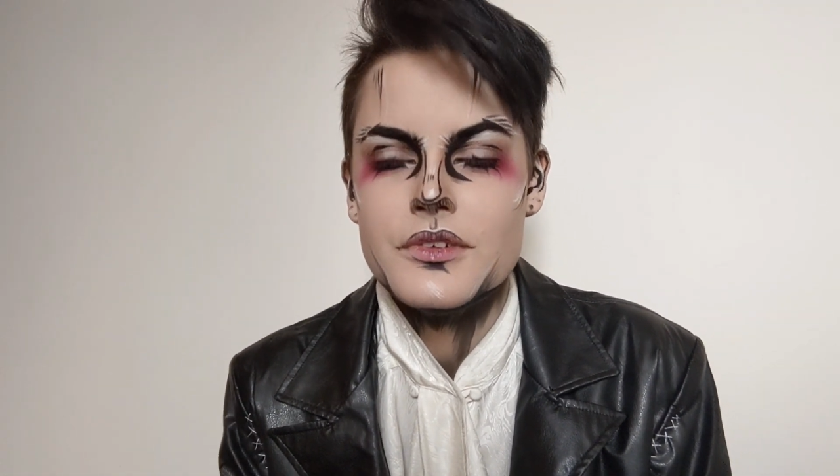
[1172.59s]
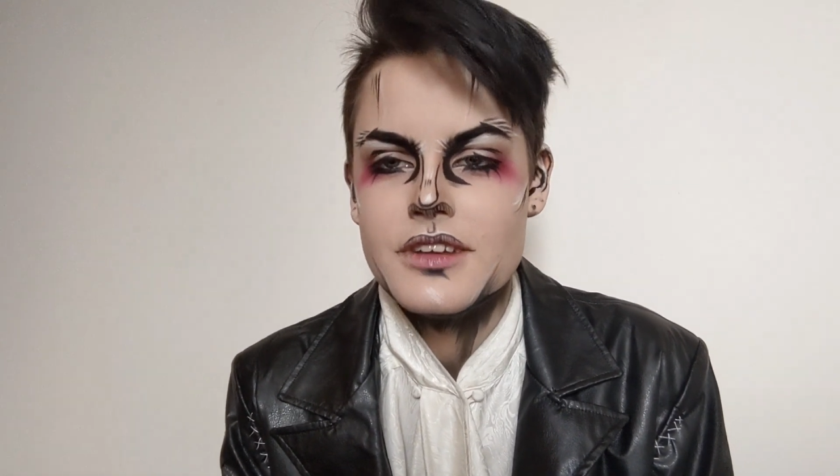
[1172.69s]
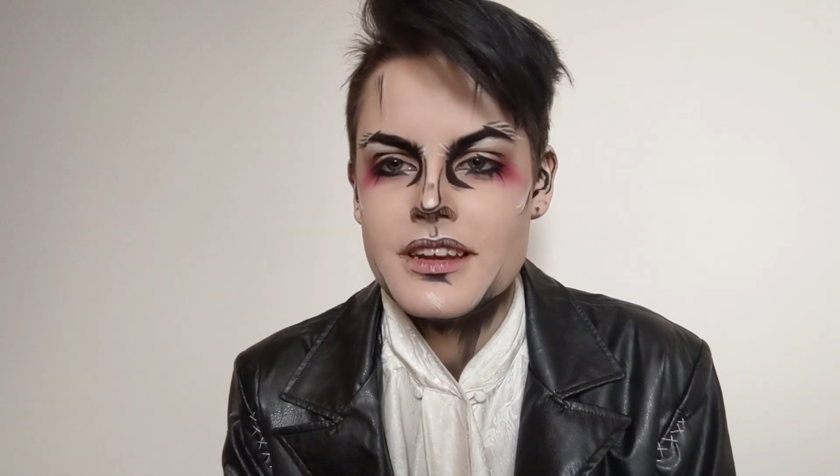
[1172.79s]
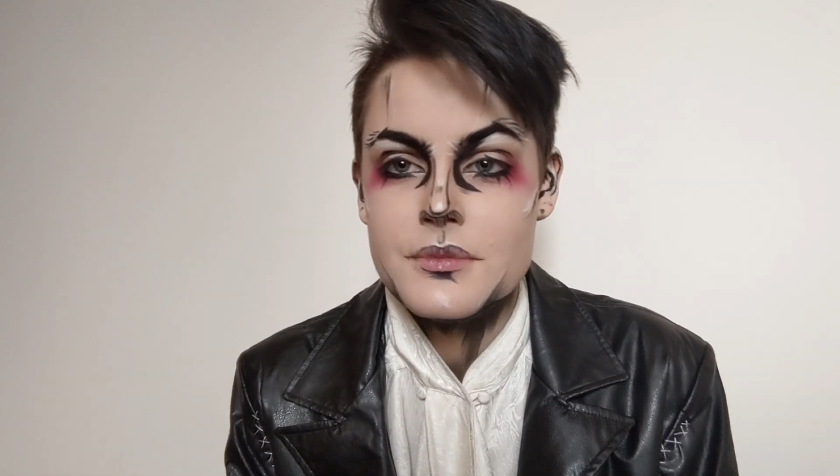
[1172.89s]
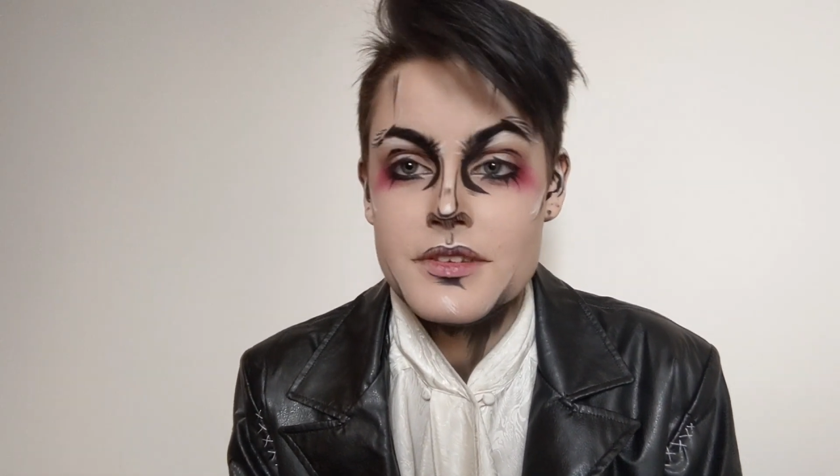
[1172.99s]
would
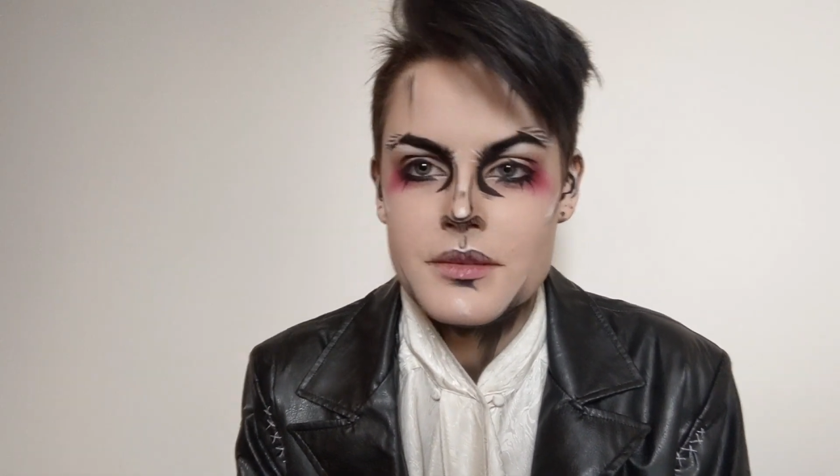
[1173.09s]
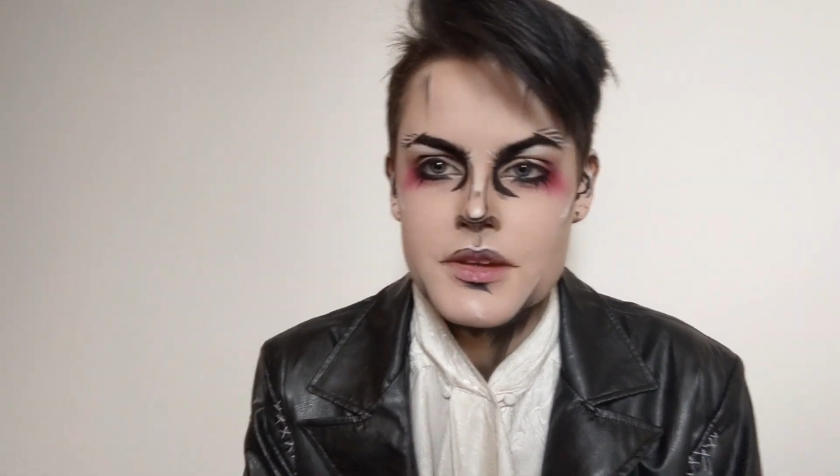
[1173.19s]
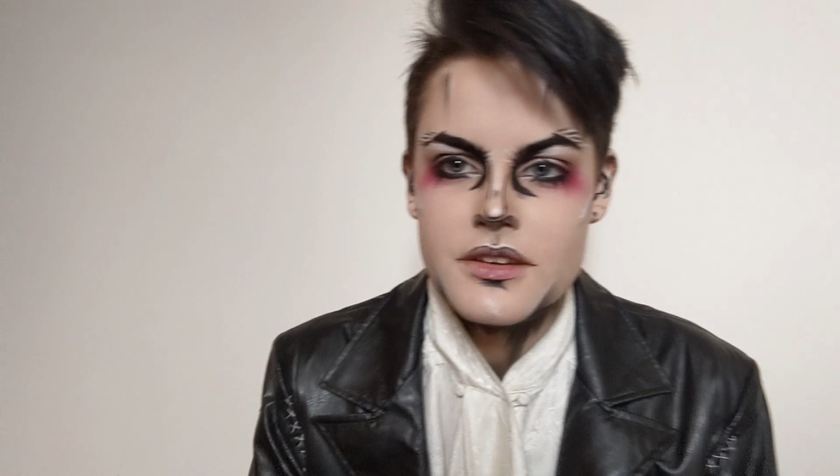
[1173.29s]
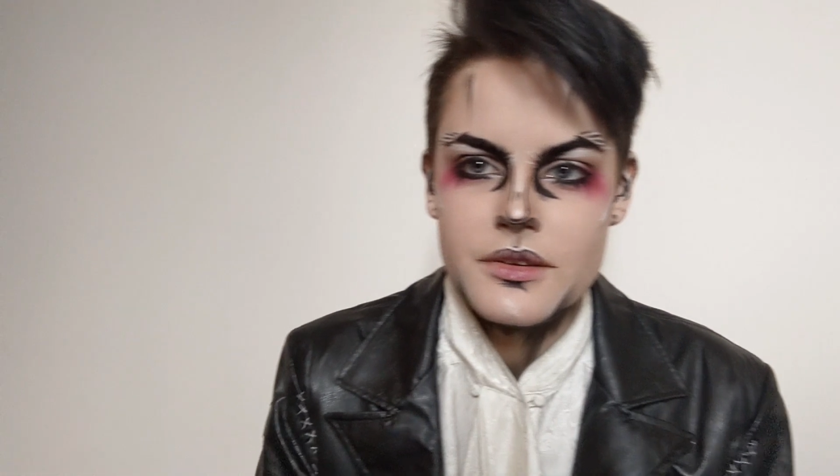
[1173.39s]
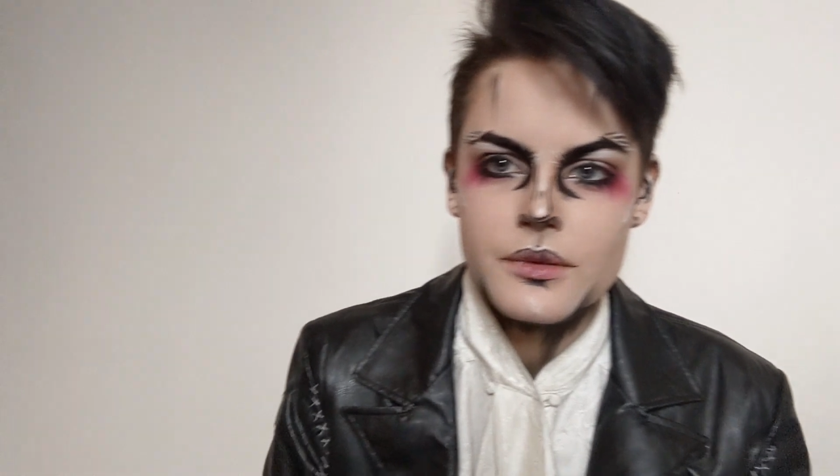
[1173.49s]
you like to see
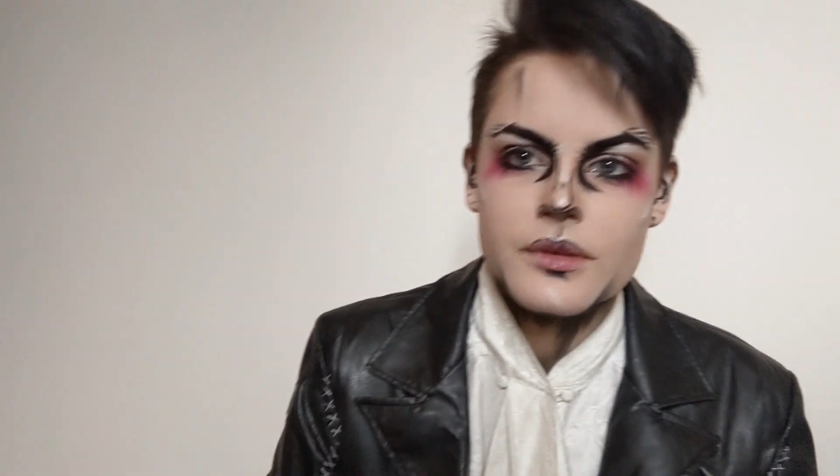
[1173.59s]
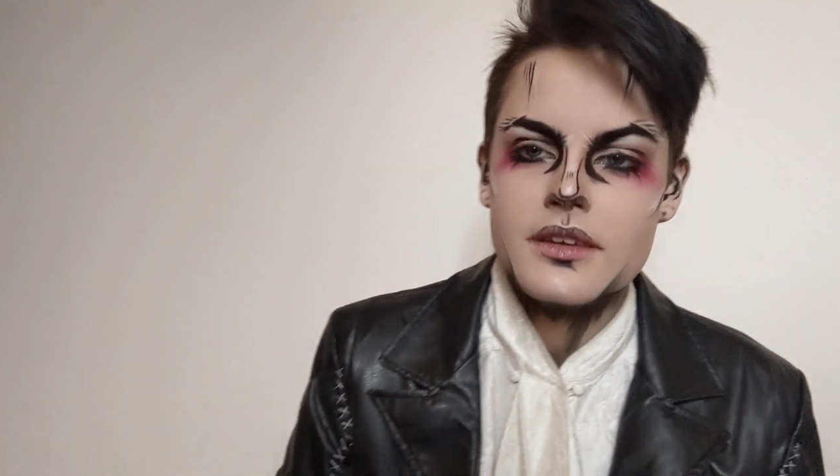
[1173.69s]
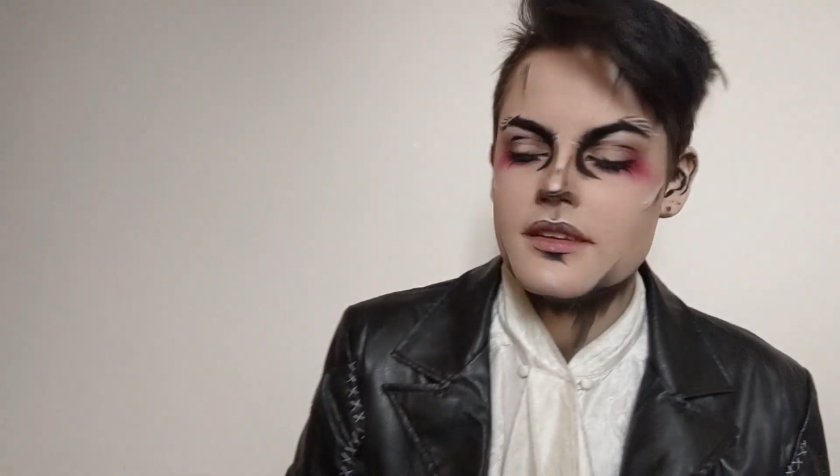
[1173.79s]
me do?